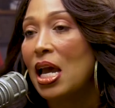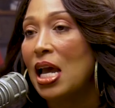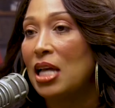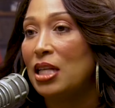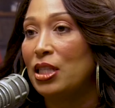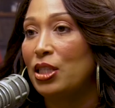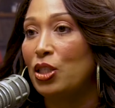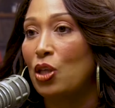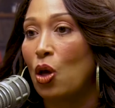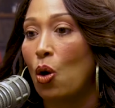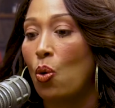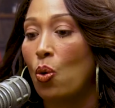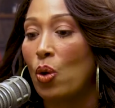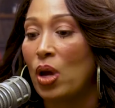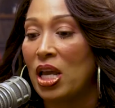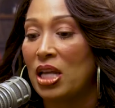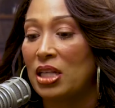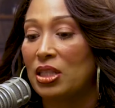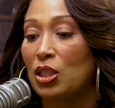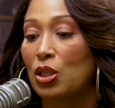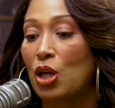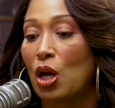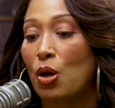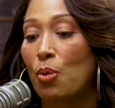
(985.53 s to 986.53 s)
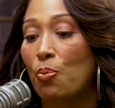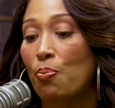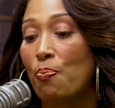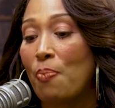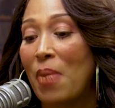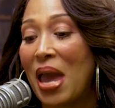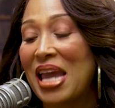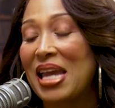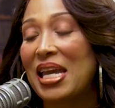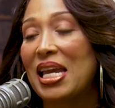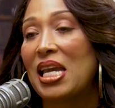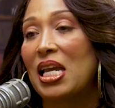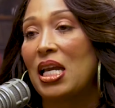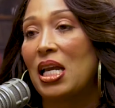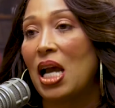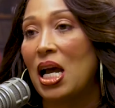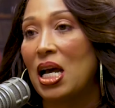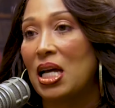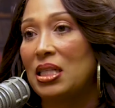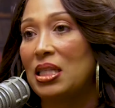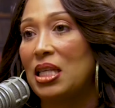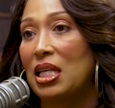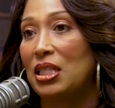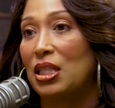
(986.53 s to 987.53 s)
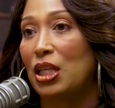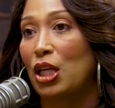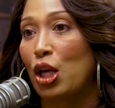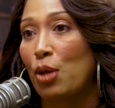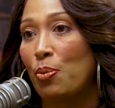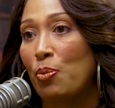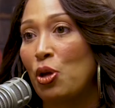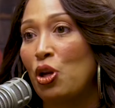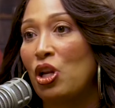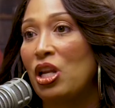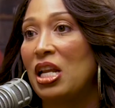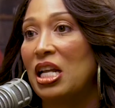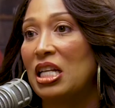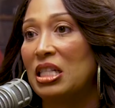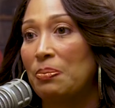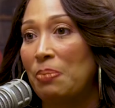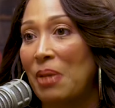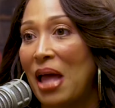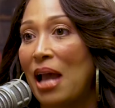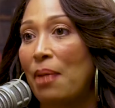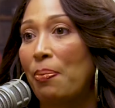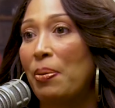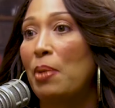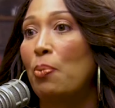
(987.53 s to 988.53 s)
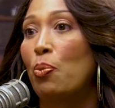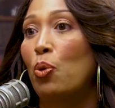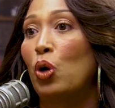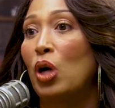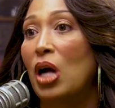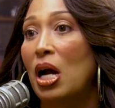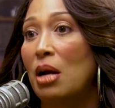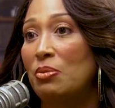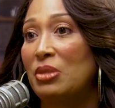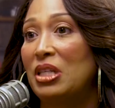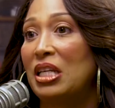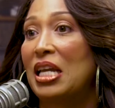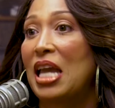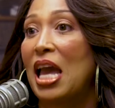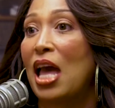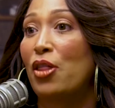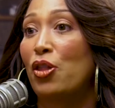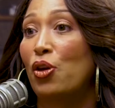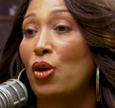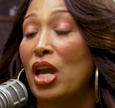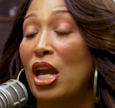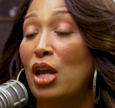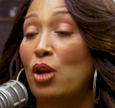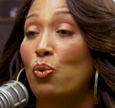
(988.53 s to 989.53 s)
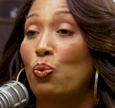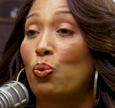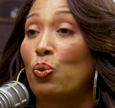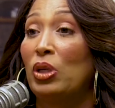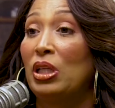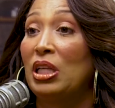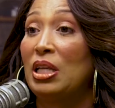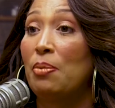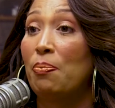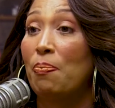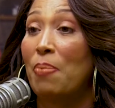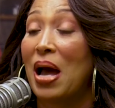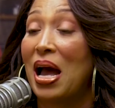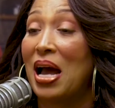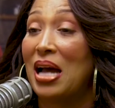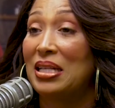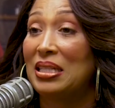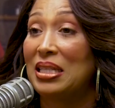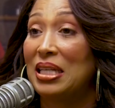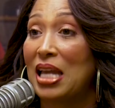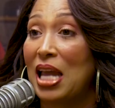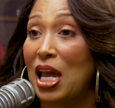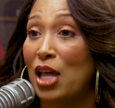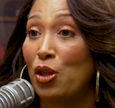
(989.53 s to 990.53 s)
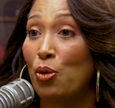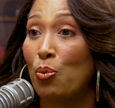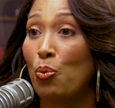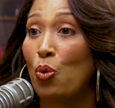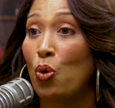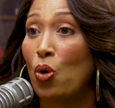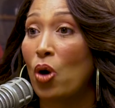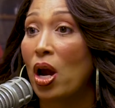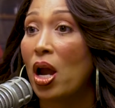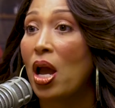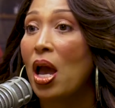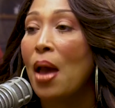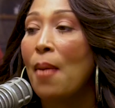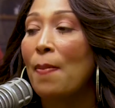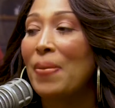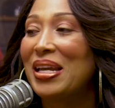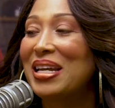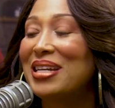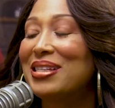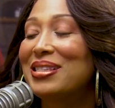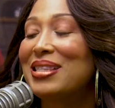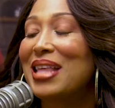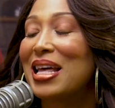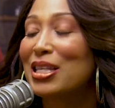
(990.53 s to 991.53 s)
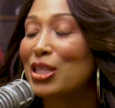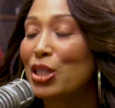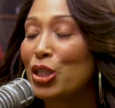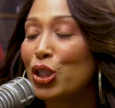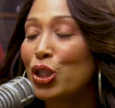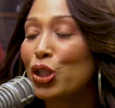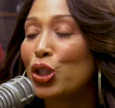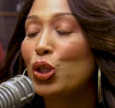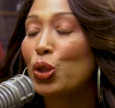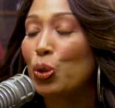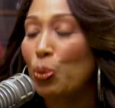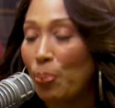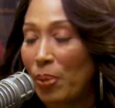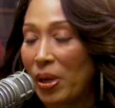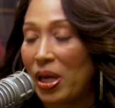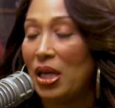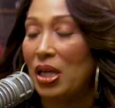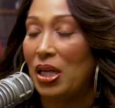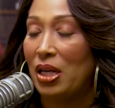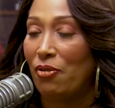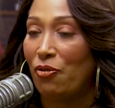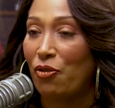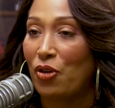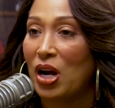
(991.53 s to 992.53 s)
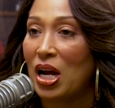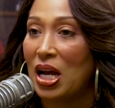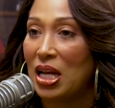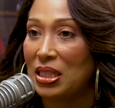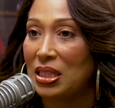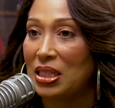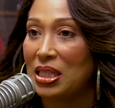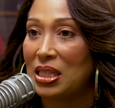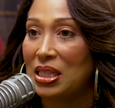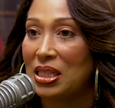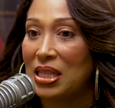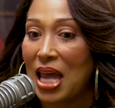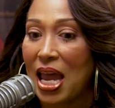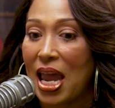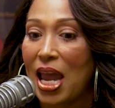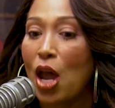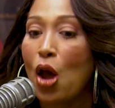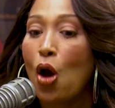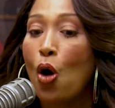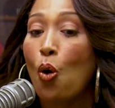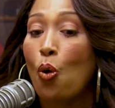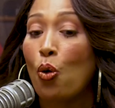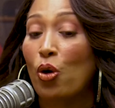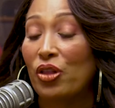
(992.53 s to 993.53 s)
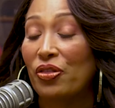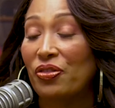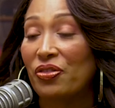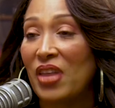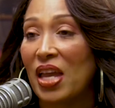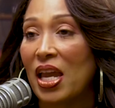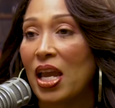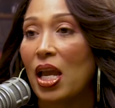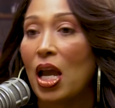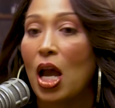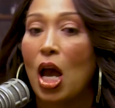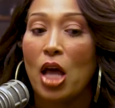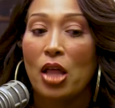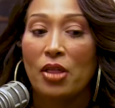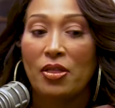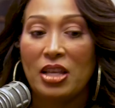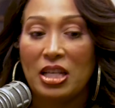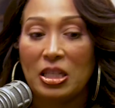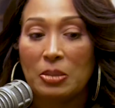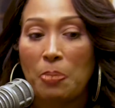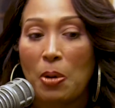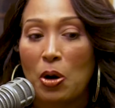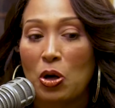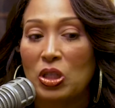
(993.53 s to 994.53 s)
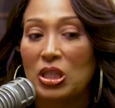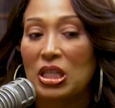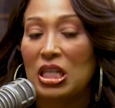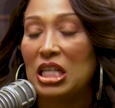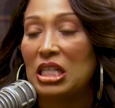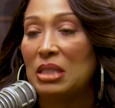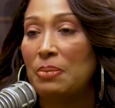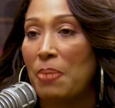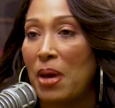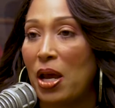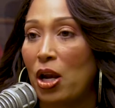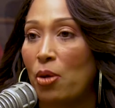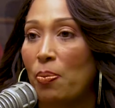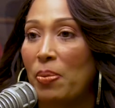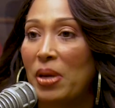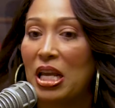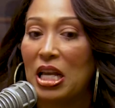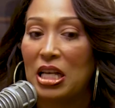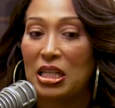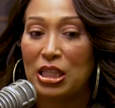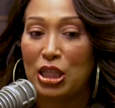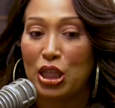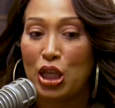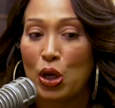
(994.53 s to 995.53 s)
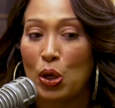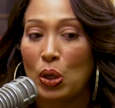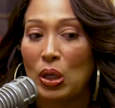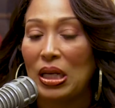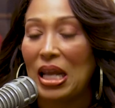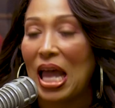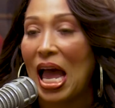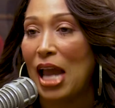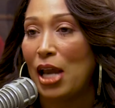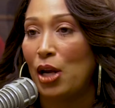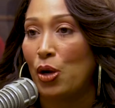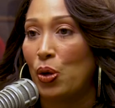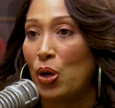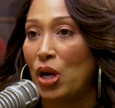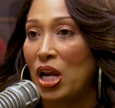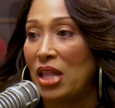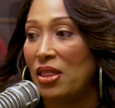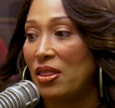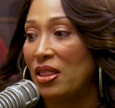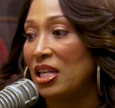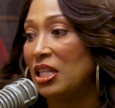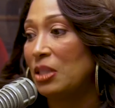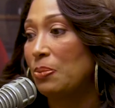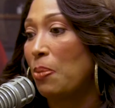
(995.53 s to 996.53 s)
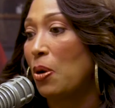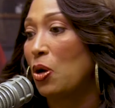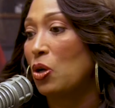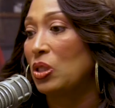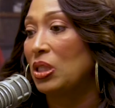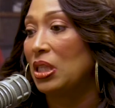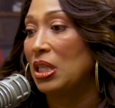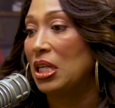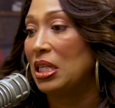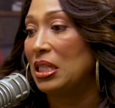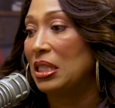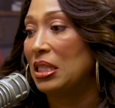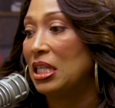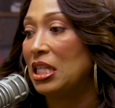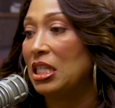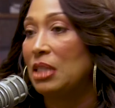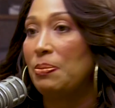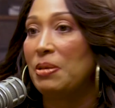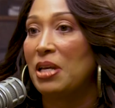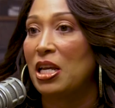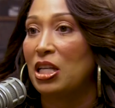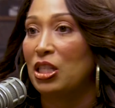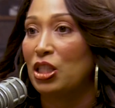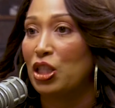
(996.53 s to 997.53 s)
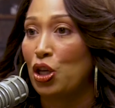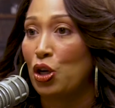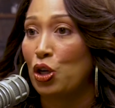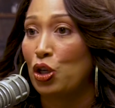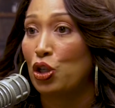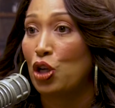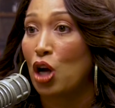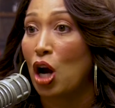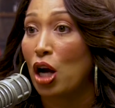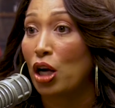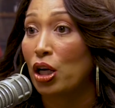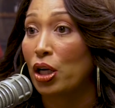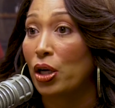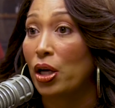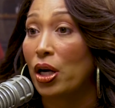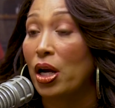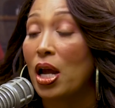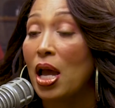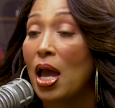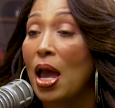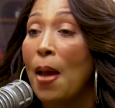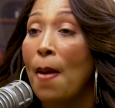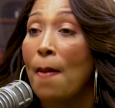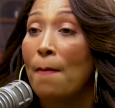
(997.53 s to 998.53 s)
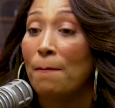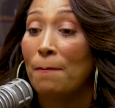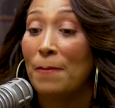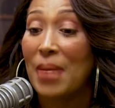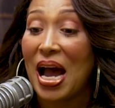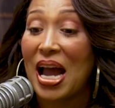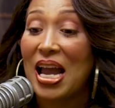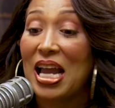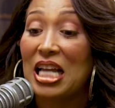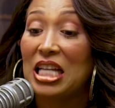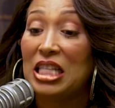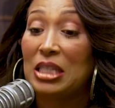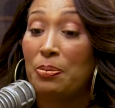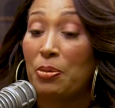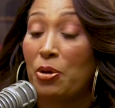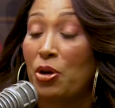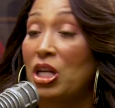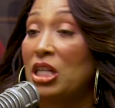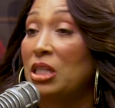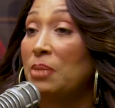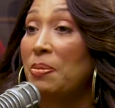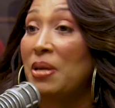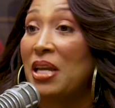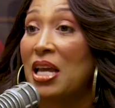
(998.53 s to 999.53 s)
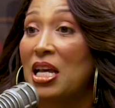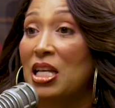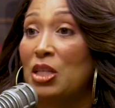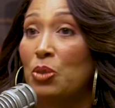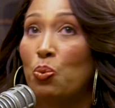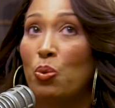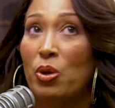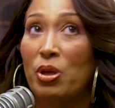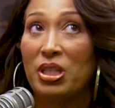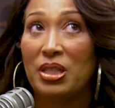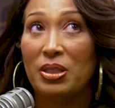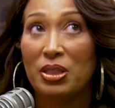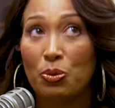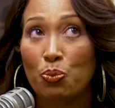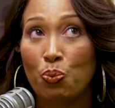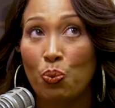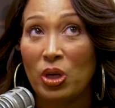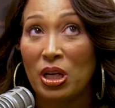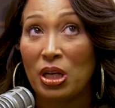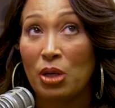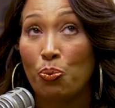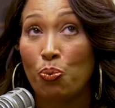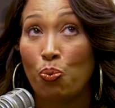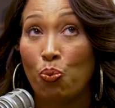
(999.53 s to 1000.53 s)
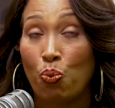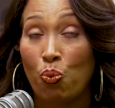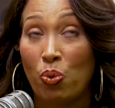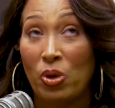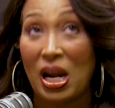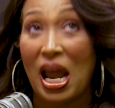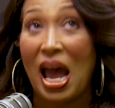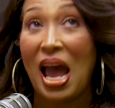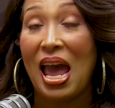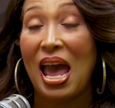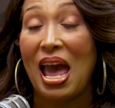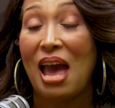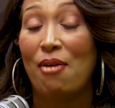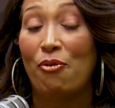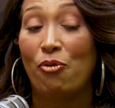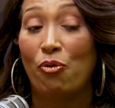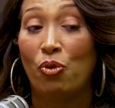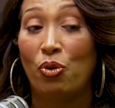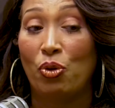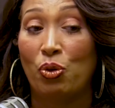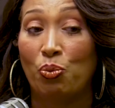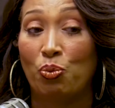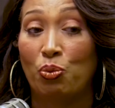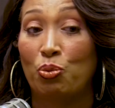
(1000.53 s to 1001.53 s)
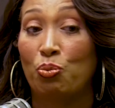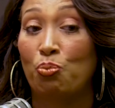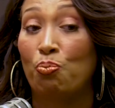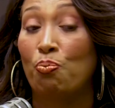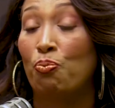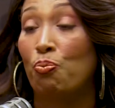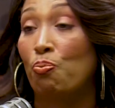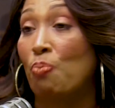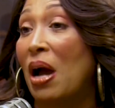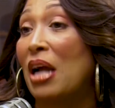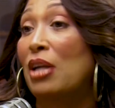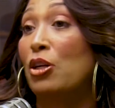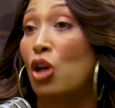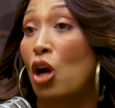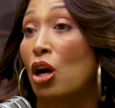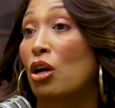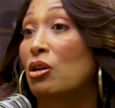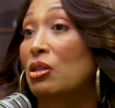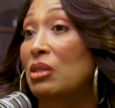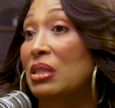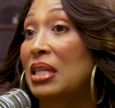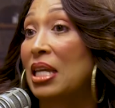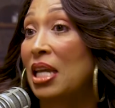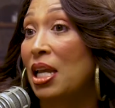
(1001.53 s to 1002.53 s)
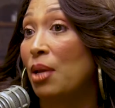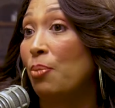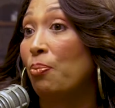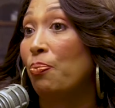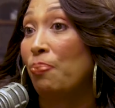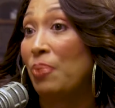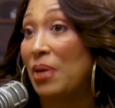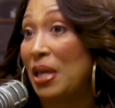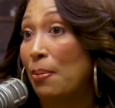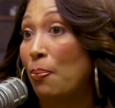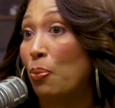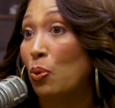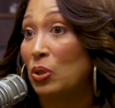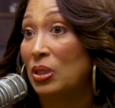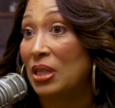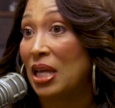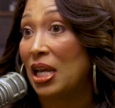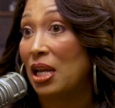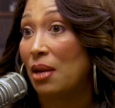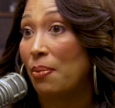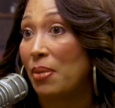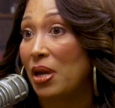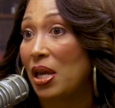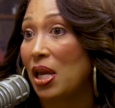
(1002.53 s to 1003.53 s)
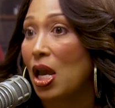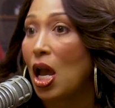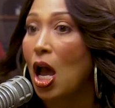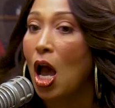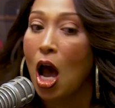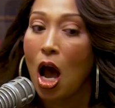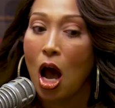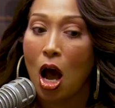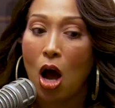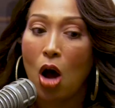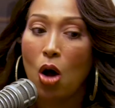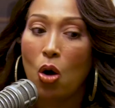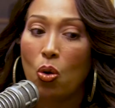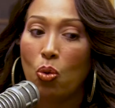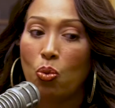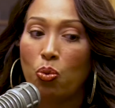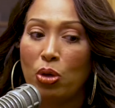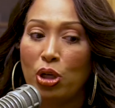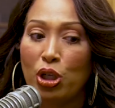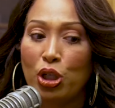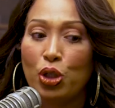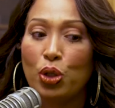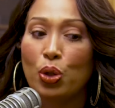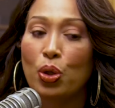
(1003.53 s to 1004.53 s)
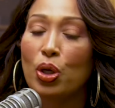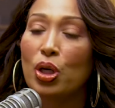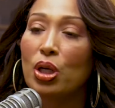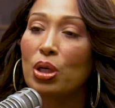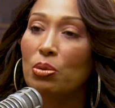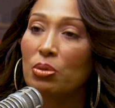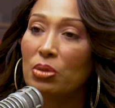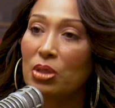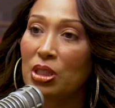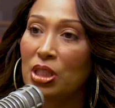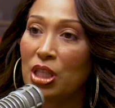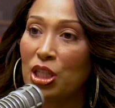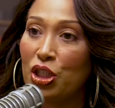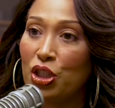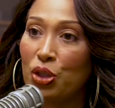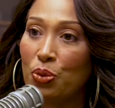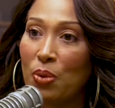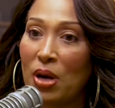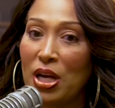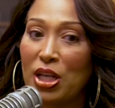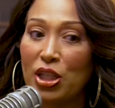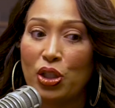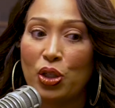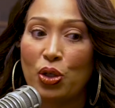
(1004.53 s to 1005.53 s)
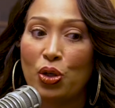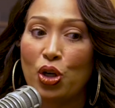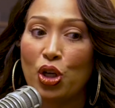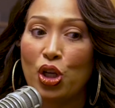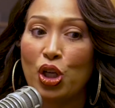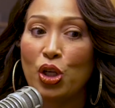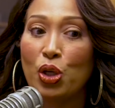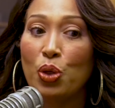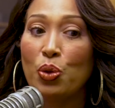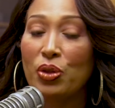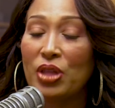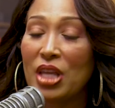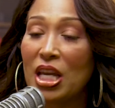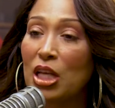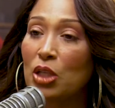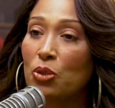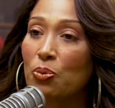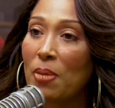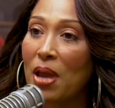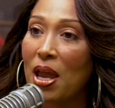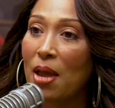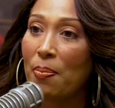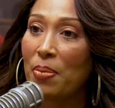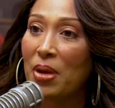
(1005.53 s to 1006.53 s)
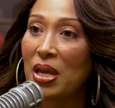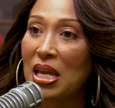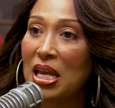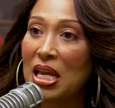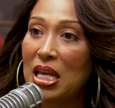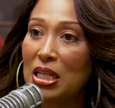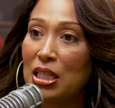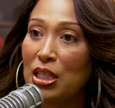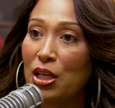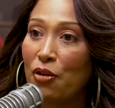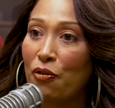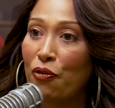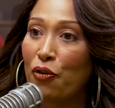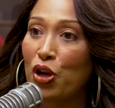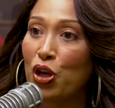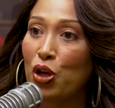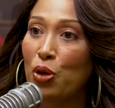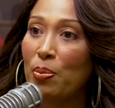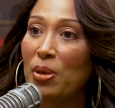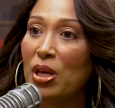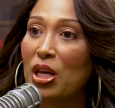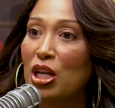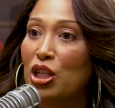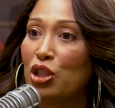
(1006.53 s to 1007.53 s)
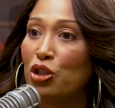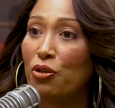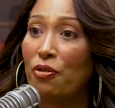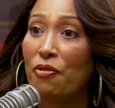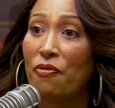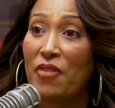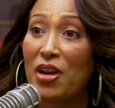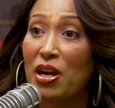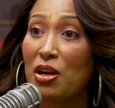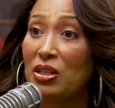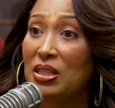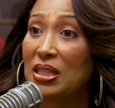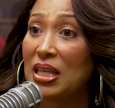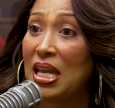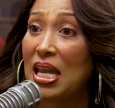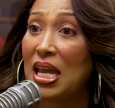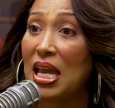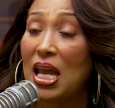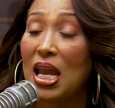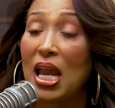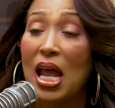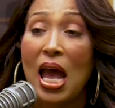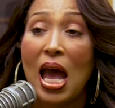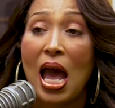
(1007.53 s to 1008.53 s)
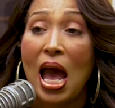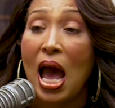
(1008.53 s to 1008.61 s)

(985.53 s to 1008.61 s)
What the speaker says: And so it's making us as a community, as Black people, come together and really bond together more, because that's stupid for us to say or think this person is better because they're lighter and this person is this because they're darker. My experience, because when I have my darker skinned people say to me, oh, well, your situation or things may have been easier for you because you're fair skinned.